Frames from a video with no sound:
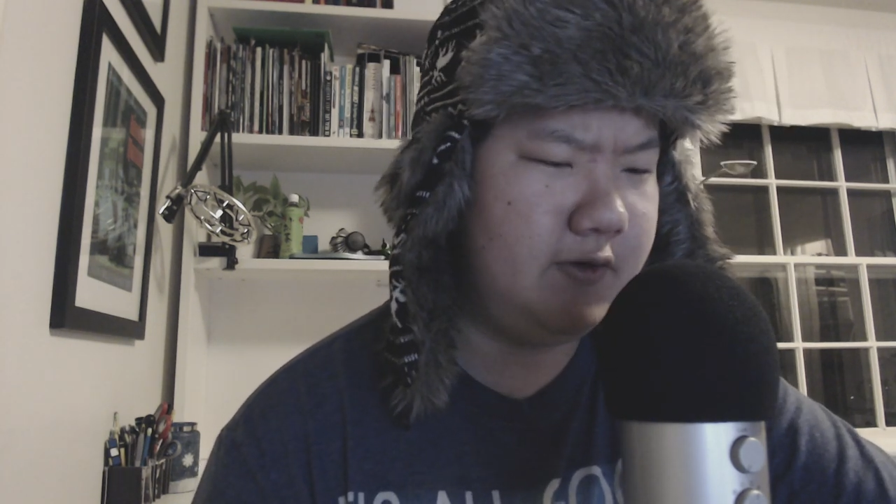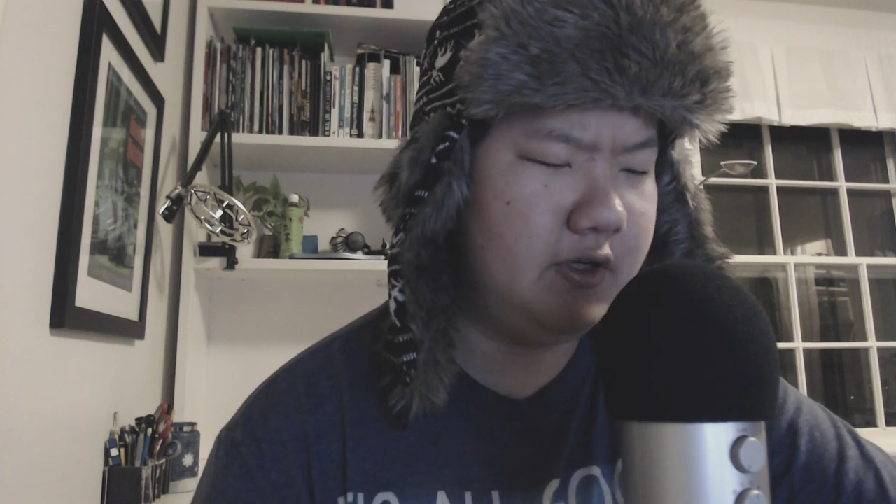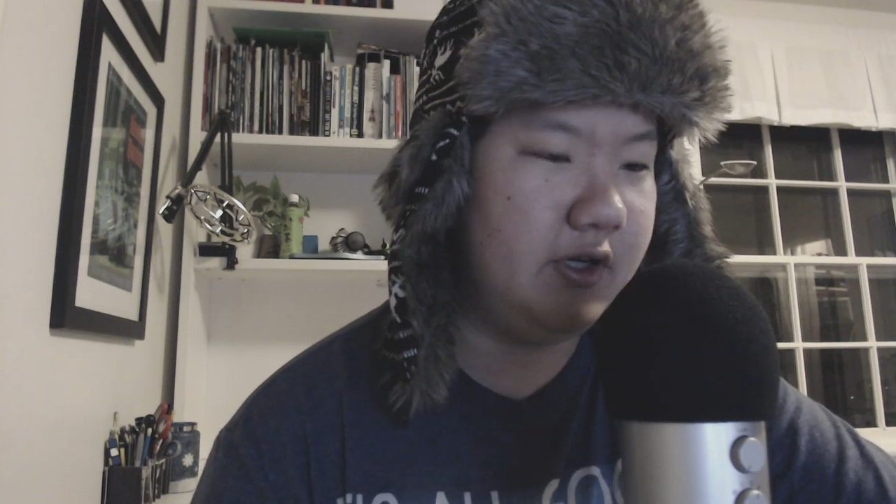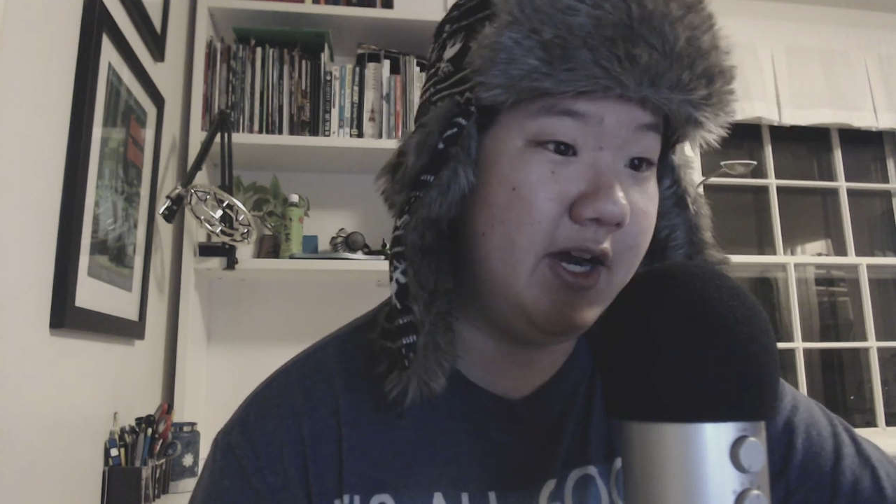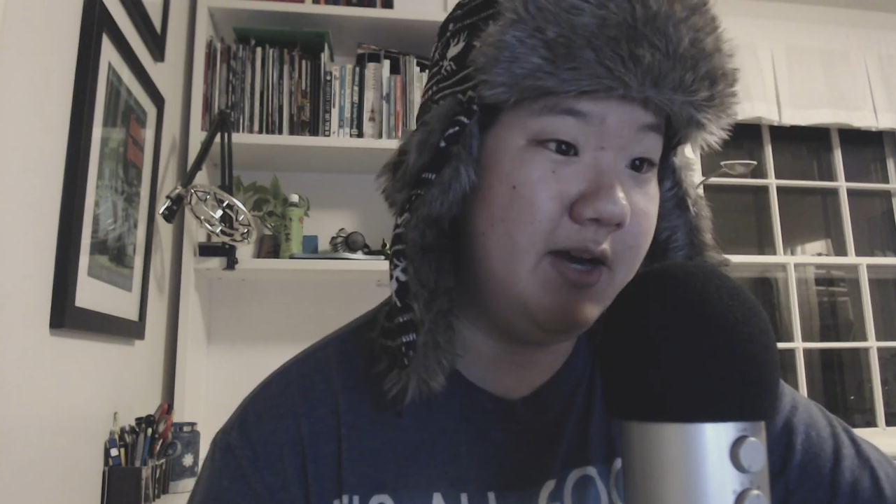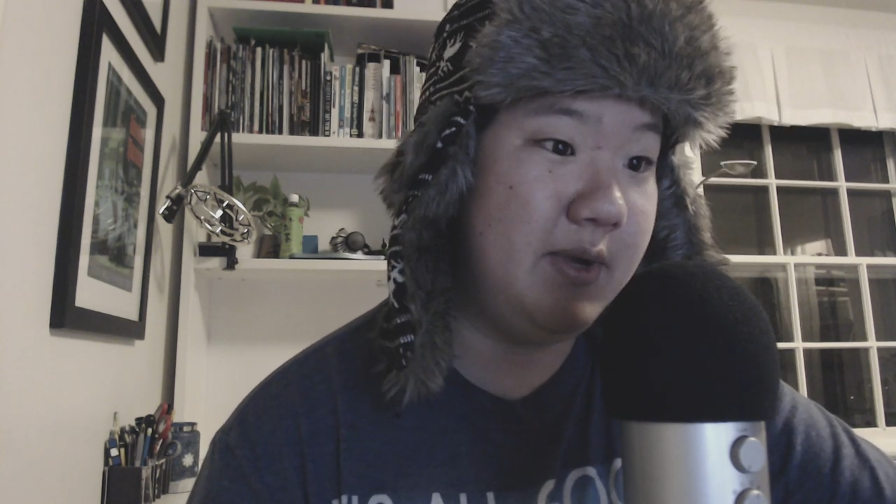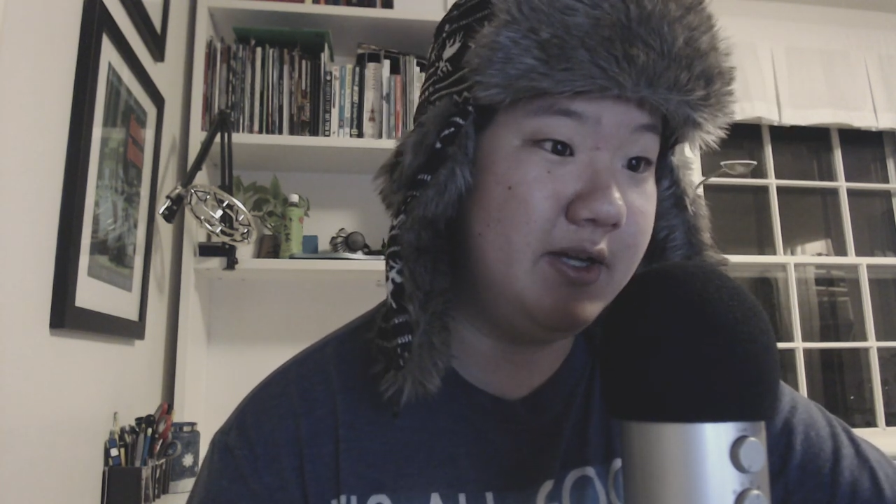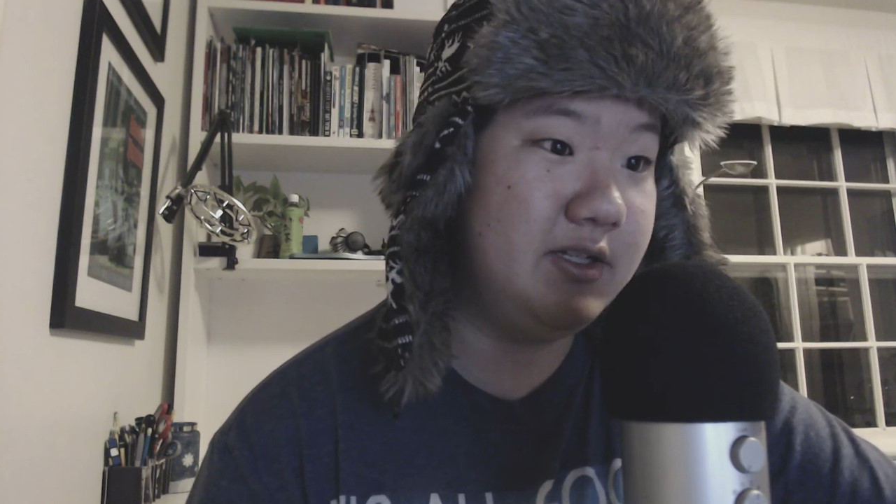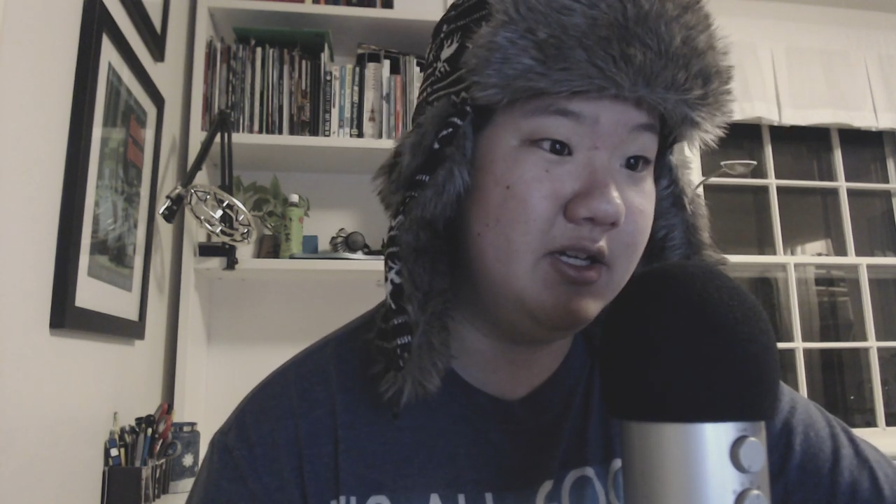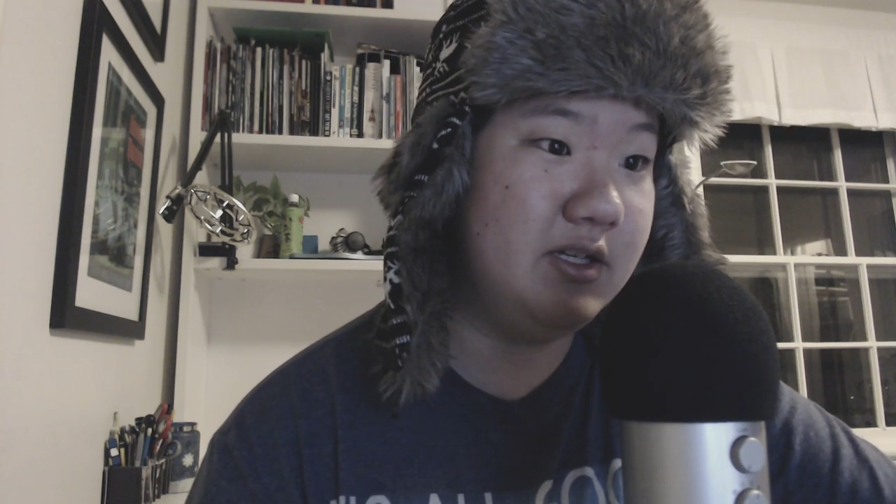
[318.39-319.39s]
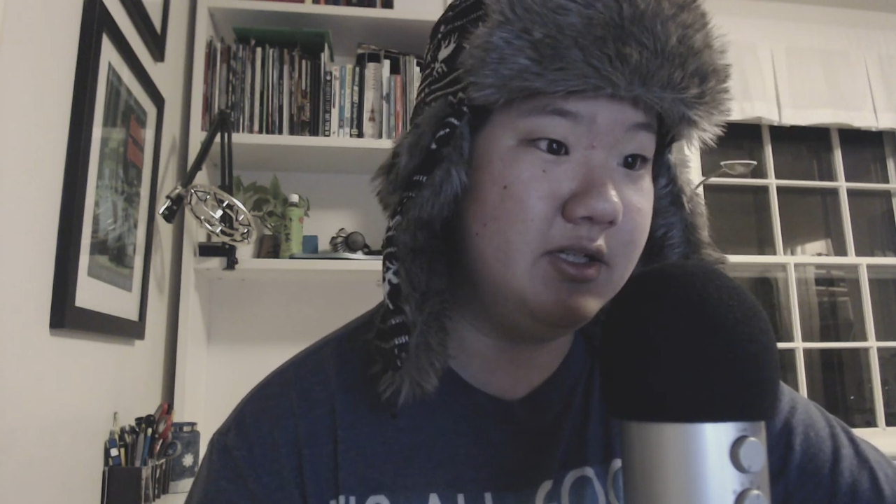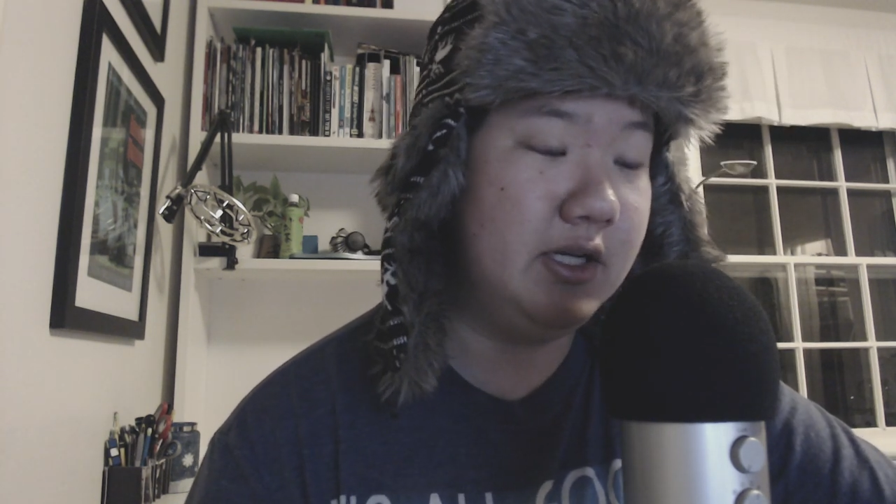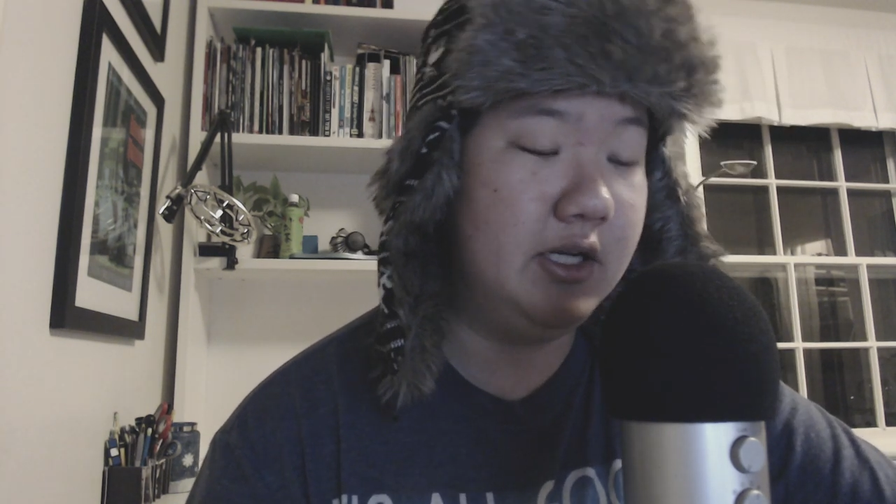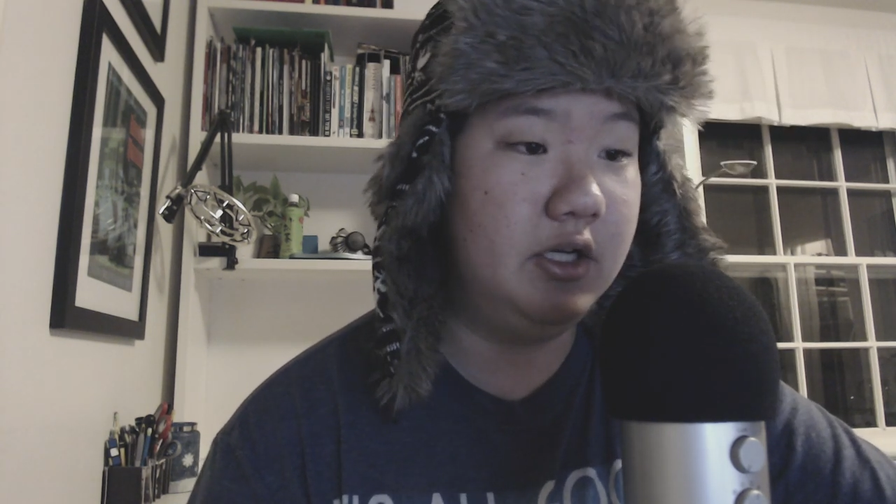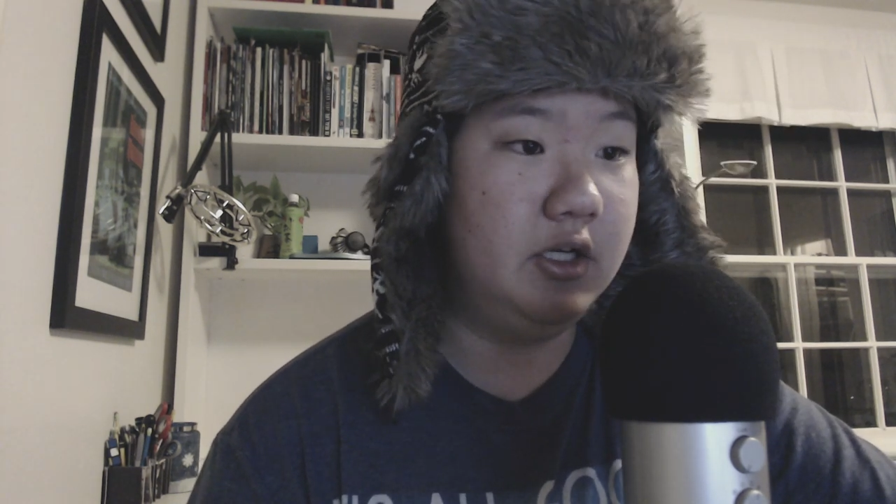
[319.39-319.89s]
video kind of makes sense,
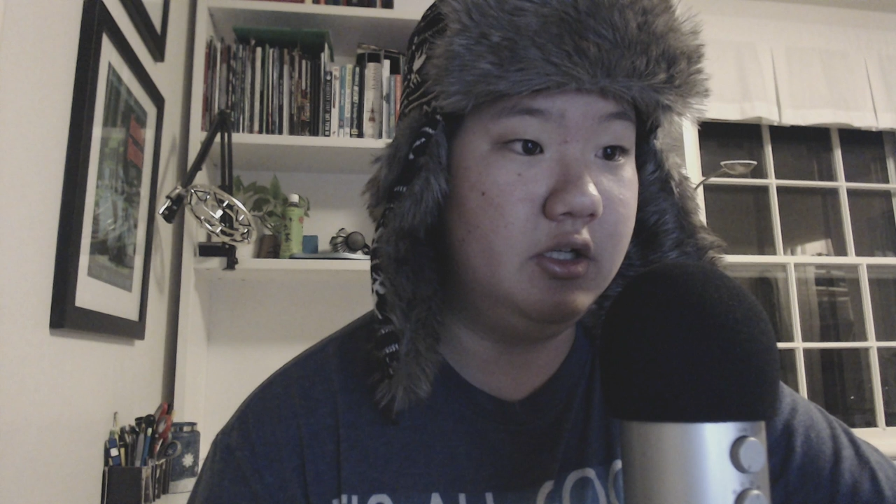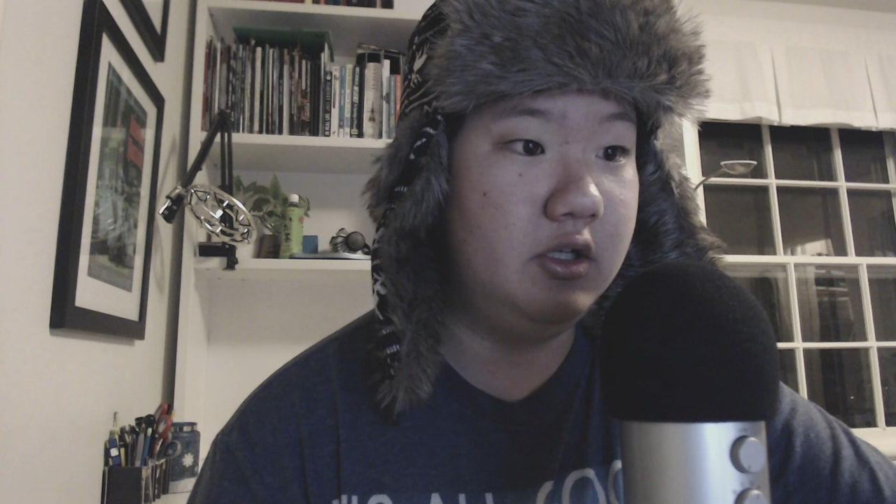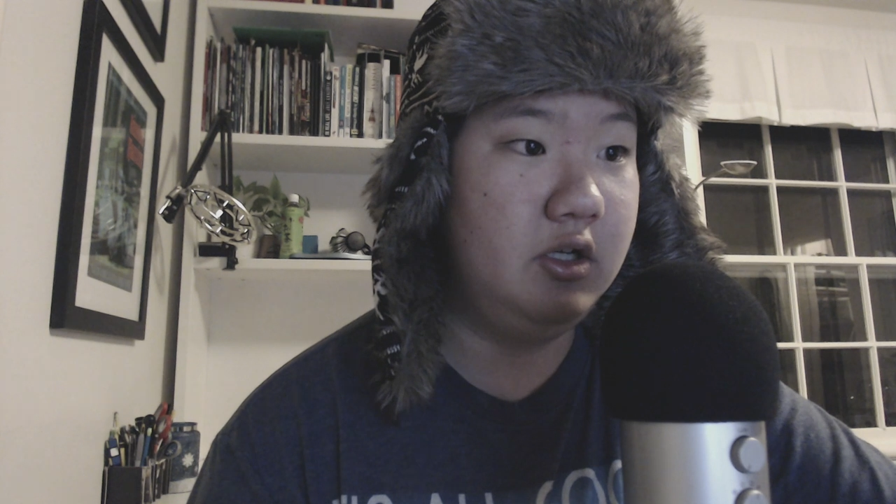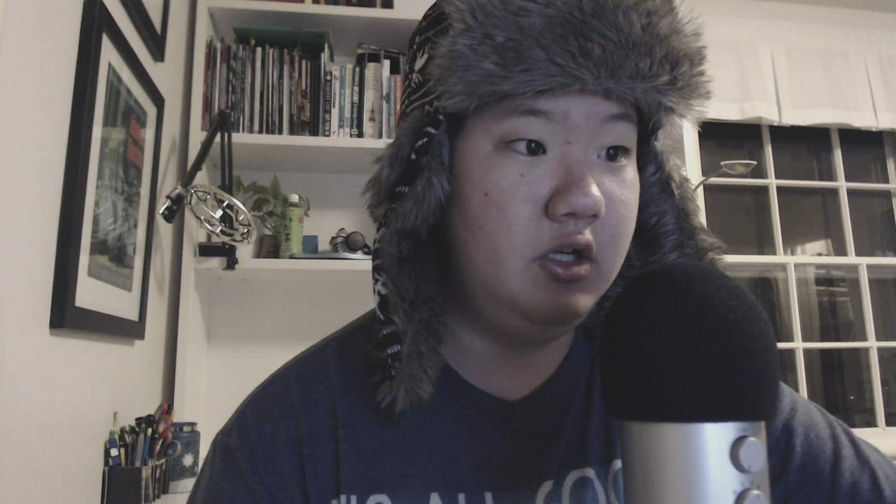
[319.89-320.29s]
and